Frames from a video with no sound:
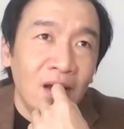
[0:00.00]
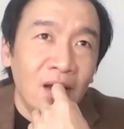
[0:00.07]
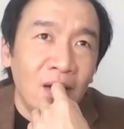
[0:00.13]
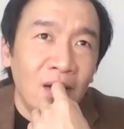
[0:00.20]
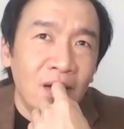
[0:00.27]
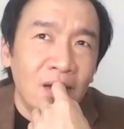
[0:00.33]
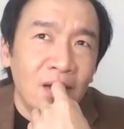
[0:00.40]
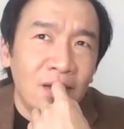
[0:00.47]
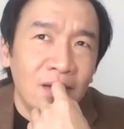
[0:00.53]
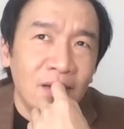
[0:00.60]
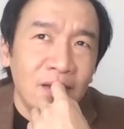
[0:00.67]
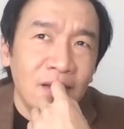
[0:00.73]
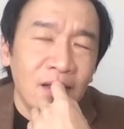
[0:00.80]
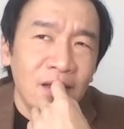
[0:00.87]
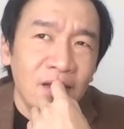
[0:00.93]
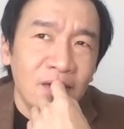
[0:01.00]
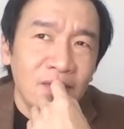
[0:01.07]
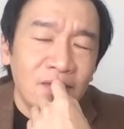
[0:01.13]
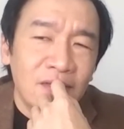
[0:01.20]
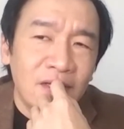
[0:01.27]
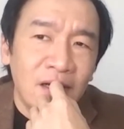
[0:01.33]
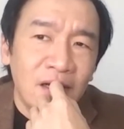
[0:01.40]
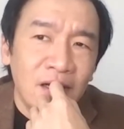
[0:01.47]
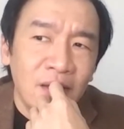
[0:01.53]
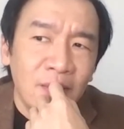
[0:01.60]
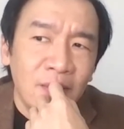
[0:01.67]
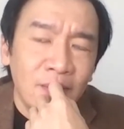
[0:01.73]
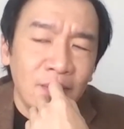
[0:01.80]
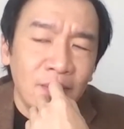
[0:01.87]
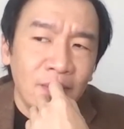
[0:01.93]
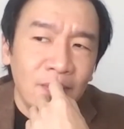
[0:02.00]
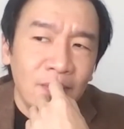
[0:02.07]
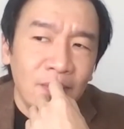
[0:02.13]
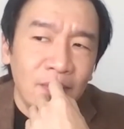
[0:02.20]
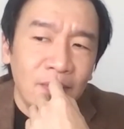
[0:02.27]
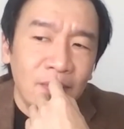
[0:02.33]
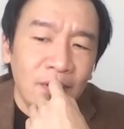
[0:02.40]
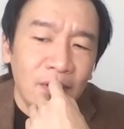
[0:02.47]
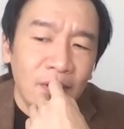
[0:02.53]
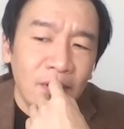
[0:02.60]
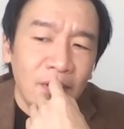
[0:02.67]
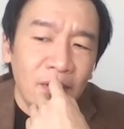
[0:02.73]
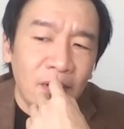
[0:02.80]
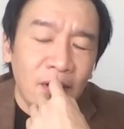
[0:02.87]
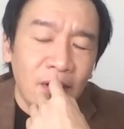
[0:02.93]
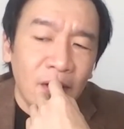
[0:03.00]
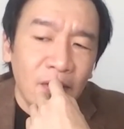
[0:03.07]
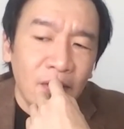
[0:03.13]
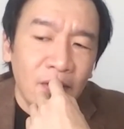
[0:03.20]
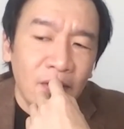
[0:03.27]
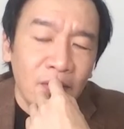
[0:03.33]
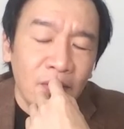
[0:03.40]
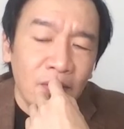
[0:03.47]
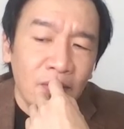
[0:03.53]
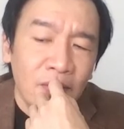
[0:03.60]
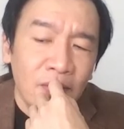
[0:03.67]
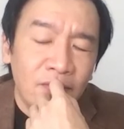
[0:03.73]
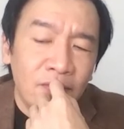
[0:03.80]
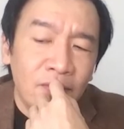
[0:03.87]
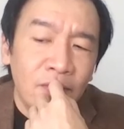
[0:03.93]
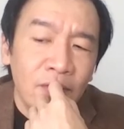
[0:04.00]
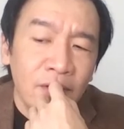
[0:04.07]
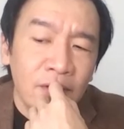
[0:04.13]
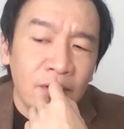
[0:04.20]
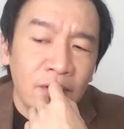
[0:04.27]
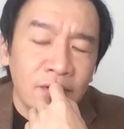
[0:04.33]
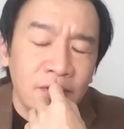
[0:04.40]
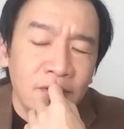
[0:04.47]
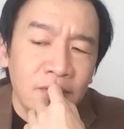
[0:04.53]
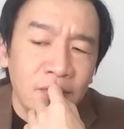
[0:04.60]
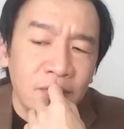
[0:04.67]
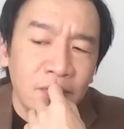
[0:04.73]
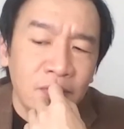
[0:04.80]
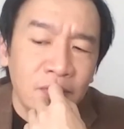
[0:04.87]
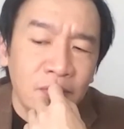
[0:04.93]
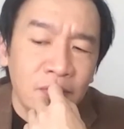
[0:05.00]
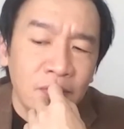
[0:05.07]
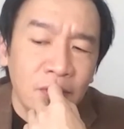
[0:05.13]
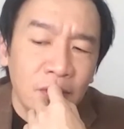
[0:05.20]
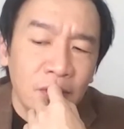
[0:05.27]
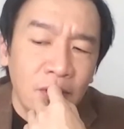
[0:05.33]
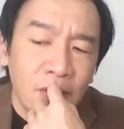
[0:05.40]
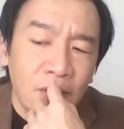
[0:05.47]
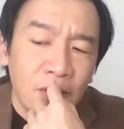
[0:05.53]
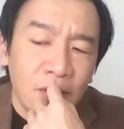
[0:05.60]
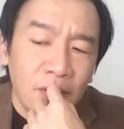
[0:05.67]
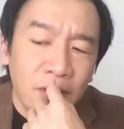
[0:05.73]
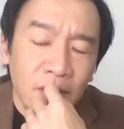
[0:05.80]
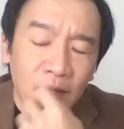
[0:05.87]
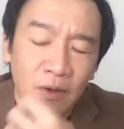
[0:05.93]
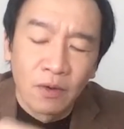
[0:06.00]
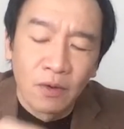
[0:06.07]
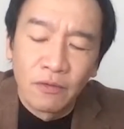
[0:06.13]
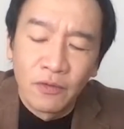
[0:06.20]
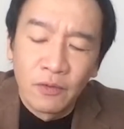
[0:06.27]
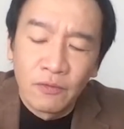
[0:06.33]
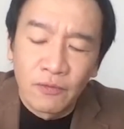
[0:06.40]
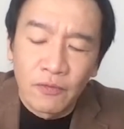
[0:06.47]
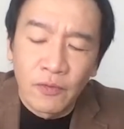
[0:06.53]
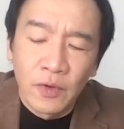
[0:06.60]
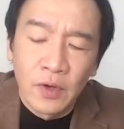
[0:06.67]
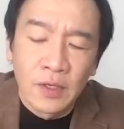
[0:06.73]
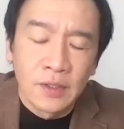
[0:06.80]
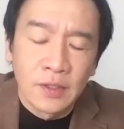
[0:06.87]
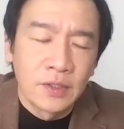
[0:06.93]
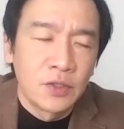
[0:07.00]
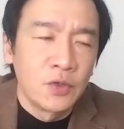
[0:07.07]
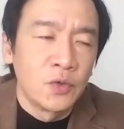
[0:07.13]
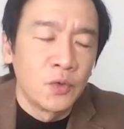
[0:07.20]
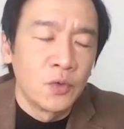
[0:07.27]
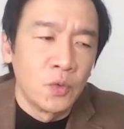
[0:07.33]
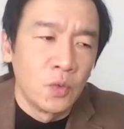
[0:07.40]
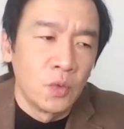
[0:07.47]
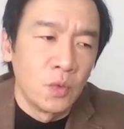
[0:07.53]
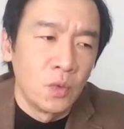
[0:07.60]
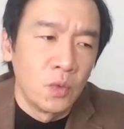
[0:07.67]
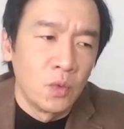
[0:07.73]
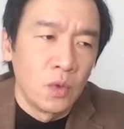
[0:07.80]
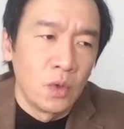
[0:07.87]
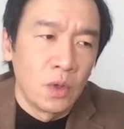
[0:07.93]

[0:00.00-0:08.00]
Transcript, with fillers: Uh, in that kind of time, I, I think you're, you're freer to, you know, you feel freer to